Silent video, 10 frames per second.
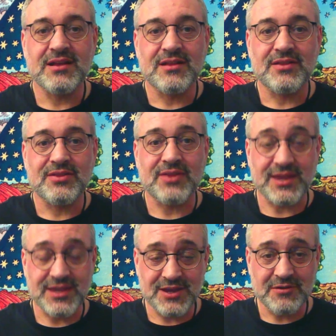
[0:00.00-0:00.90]
Thank
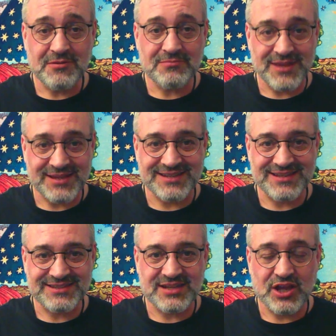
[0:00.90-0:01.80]
you, blessings,
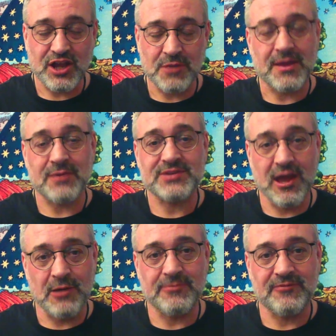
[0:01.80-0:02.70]
and I hope that was
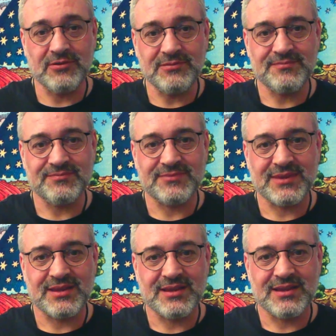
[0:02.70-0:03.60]
helpful.
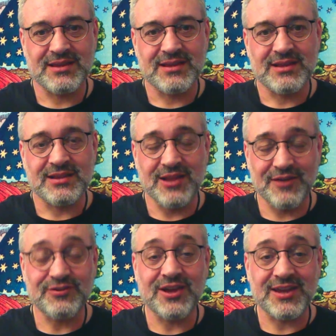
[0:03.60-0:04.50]
Love,
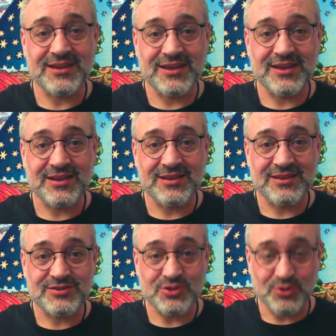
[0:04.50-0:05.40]
light
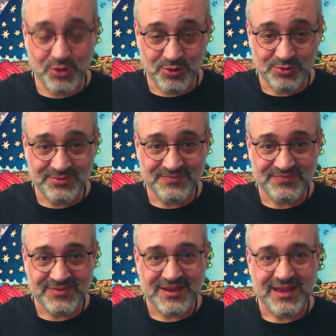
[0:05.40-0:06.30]
to all,
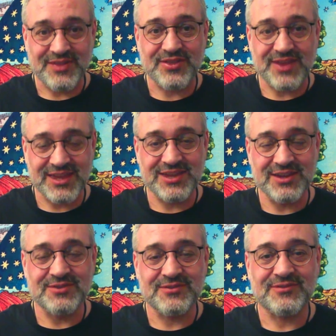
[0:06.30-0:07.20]
and thank you
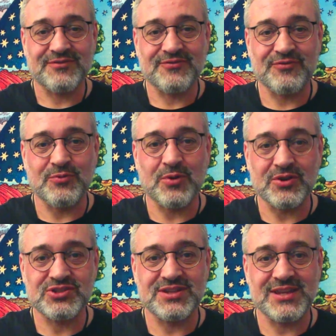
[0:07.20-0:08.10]
for
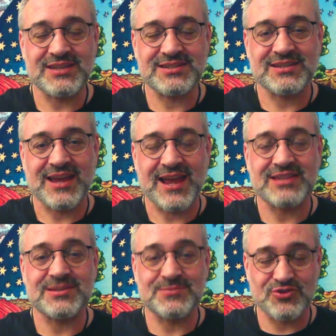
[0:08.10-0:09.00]
watching this and
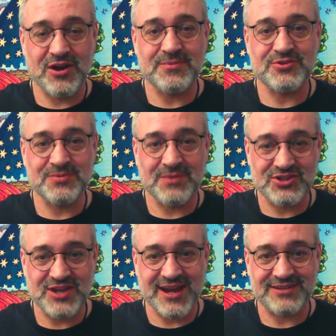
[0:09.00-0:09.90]
subscribing to my
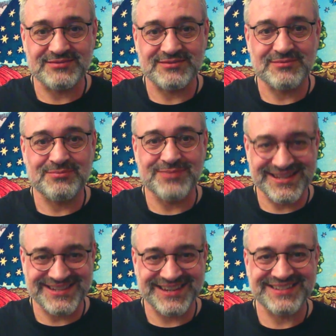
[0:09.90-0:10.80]
channel.
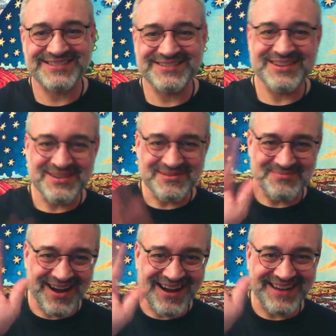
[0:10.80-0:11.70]
Blessings.
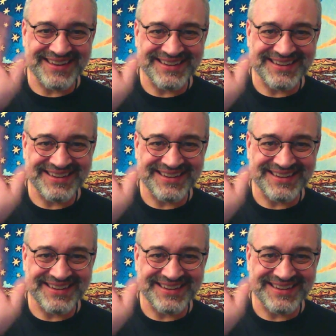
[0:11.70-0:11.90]
Bye.